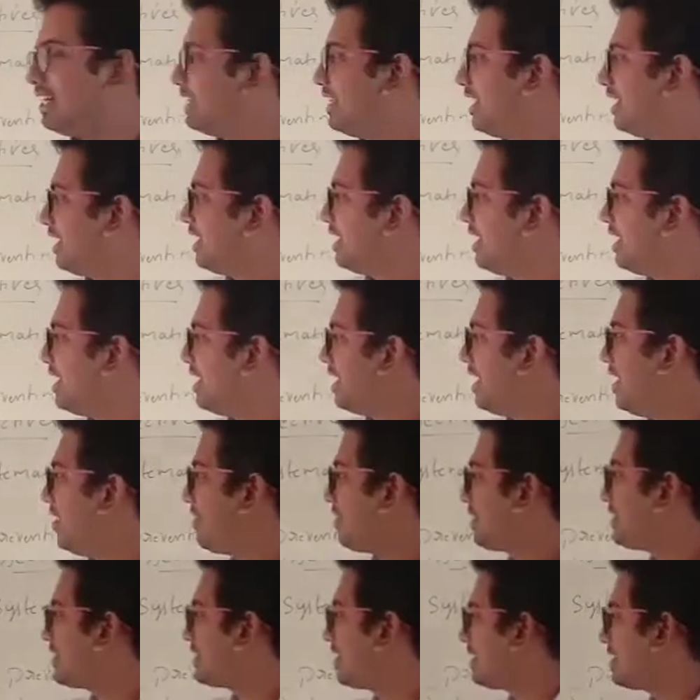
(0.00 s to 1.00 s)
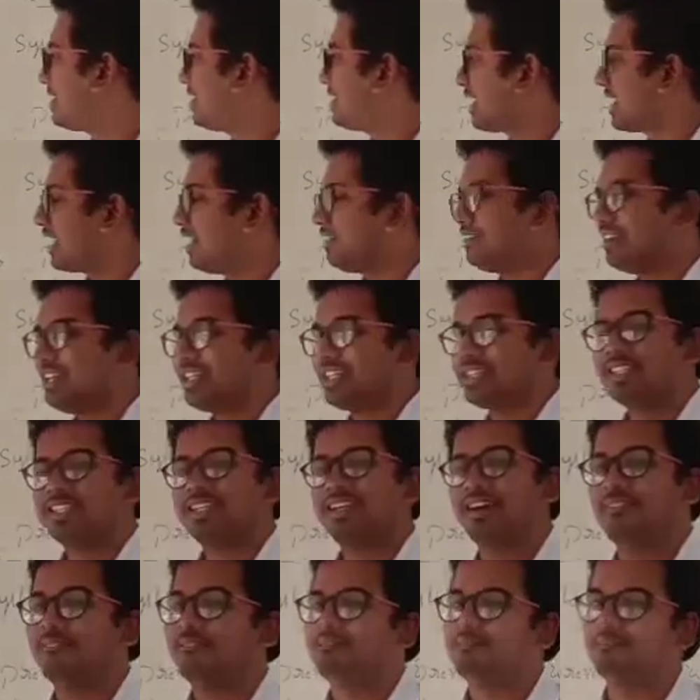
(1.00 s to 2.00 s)
Then you can see second one
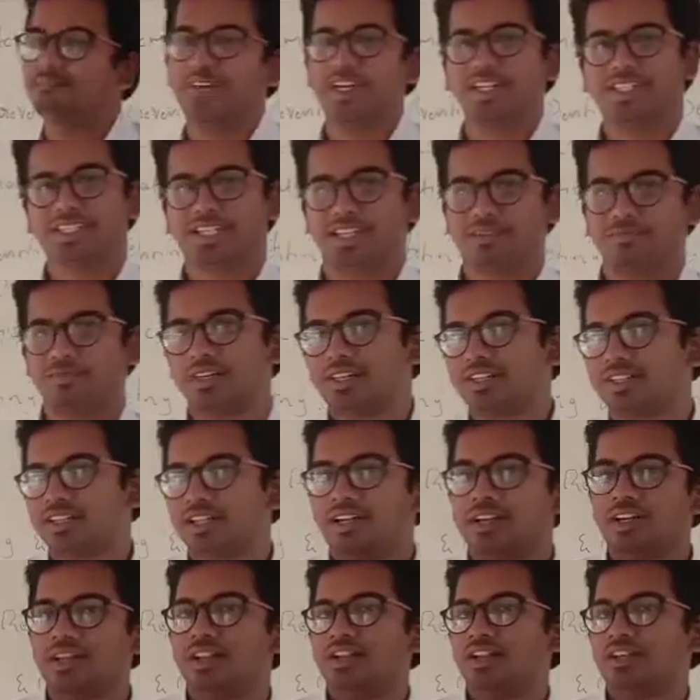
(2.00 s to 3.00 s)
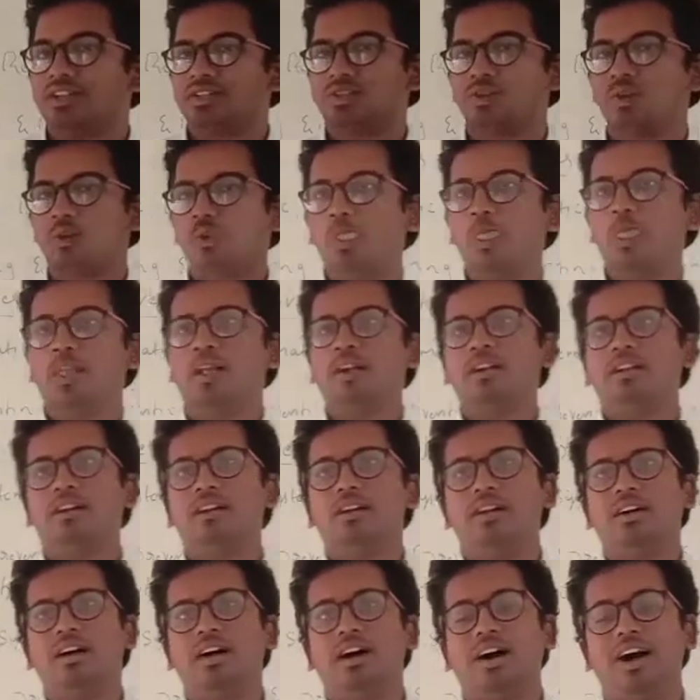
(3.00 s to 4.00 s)
is measurement.
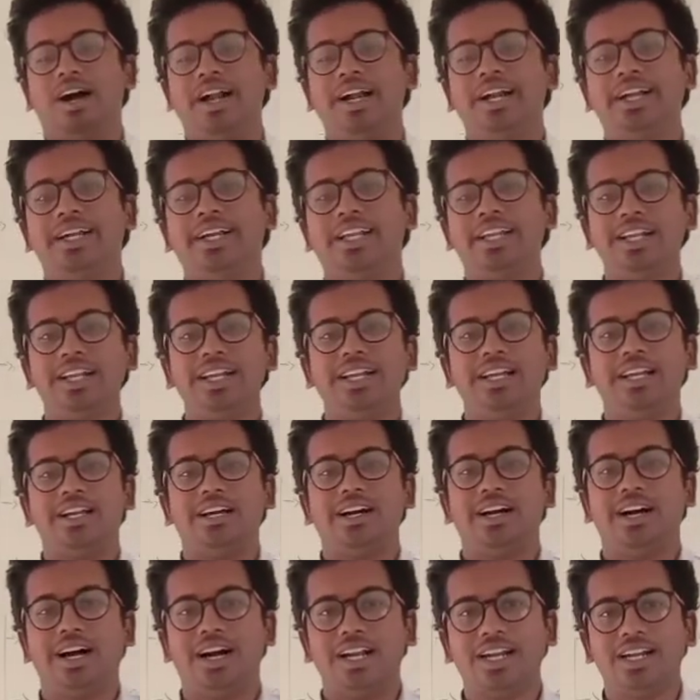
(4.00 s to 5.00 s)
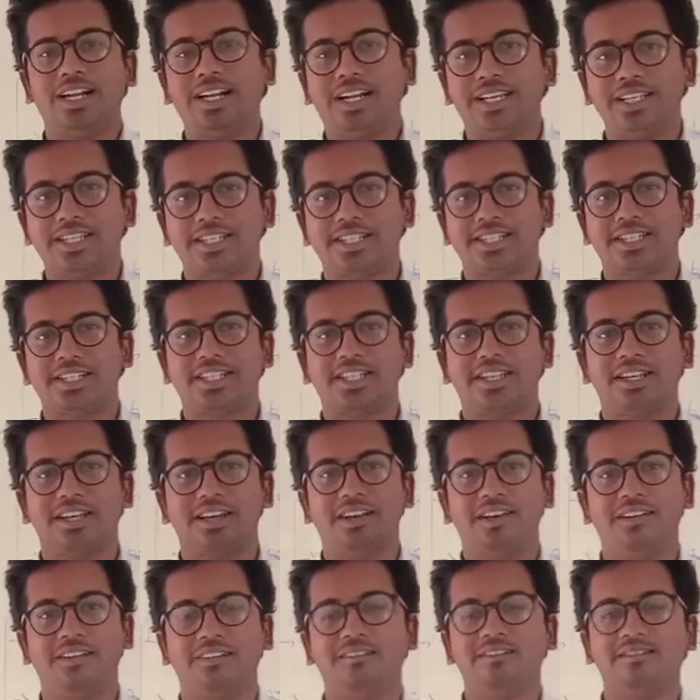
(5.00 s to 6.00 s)
So
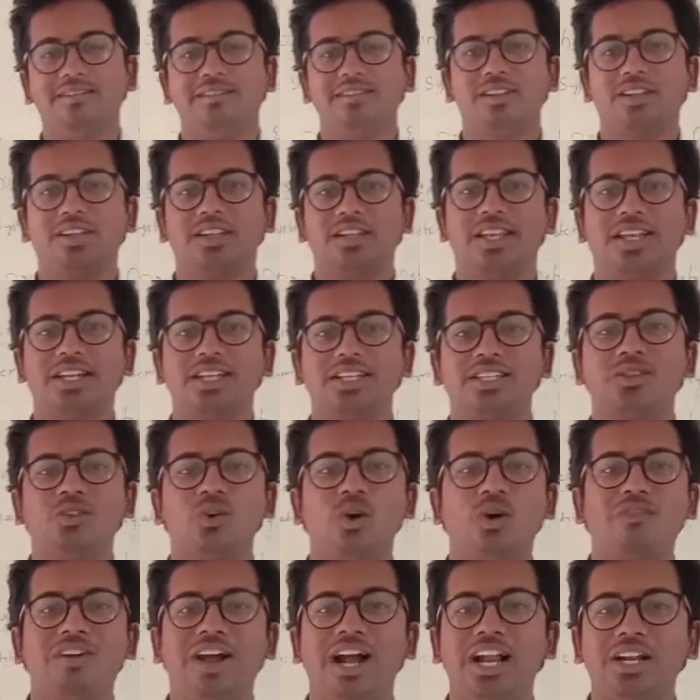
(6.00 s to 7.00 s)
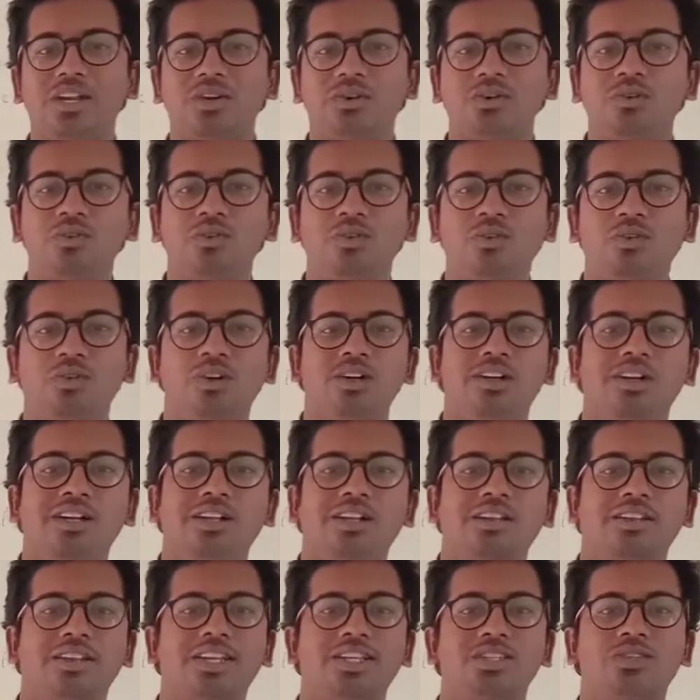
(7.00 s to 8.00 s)
unless there is no value,
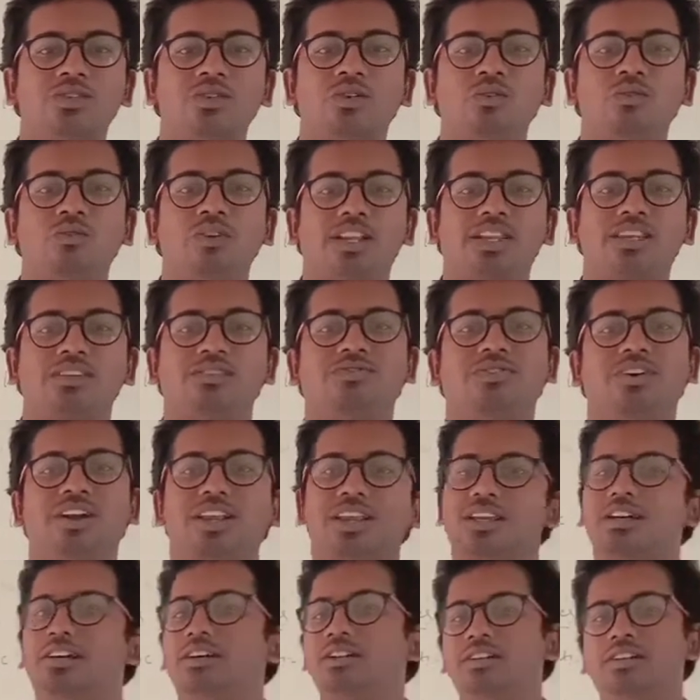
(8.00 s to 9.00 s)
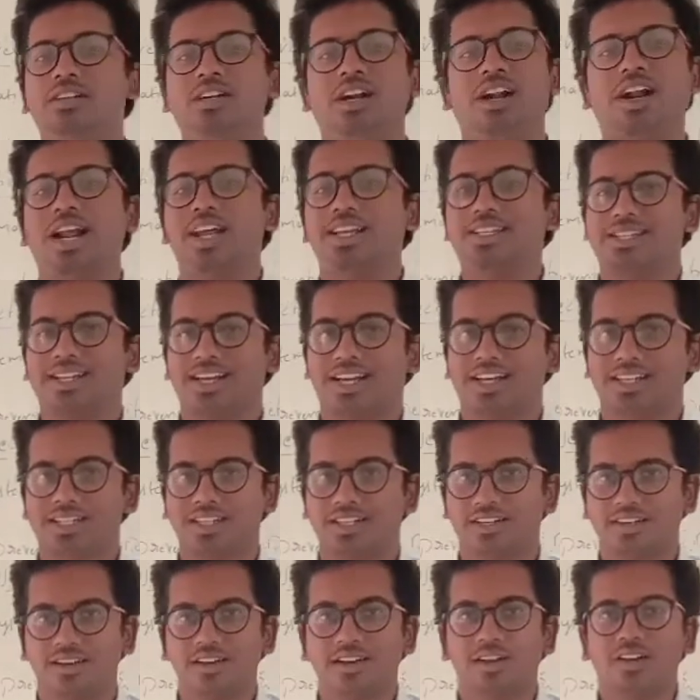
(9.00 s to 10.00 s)
there is no worth for the
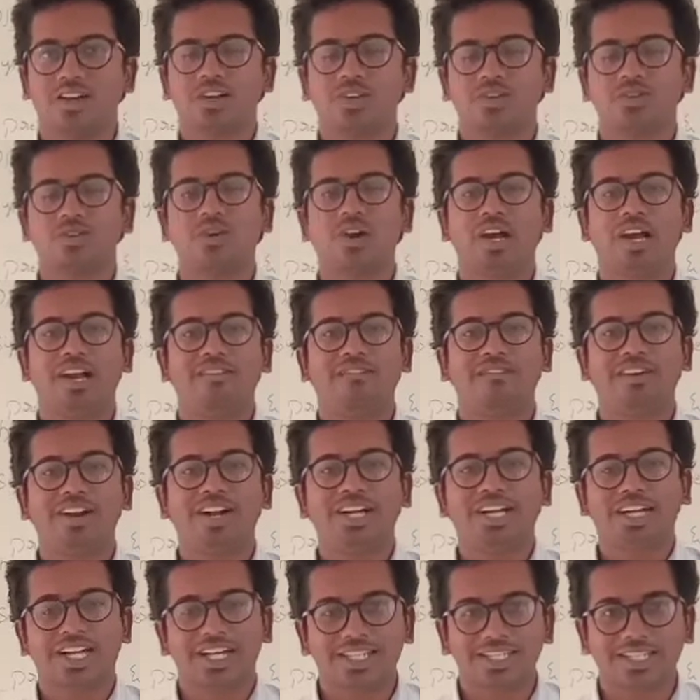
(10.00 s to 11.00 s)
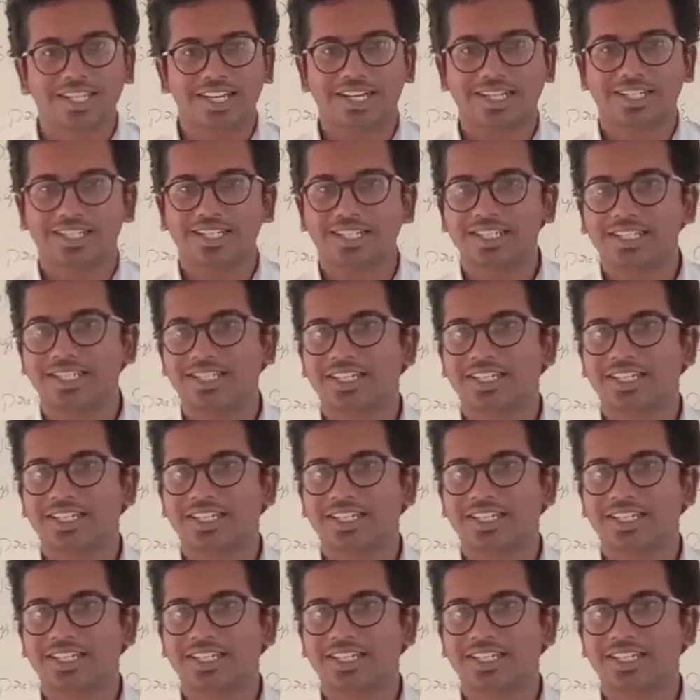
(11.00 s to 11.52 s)
transaction. So every transaction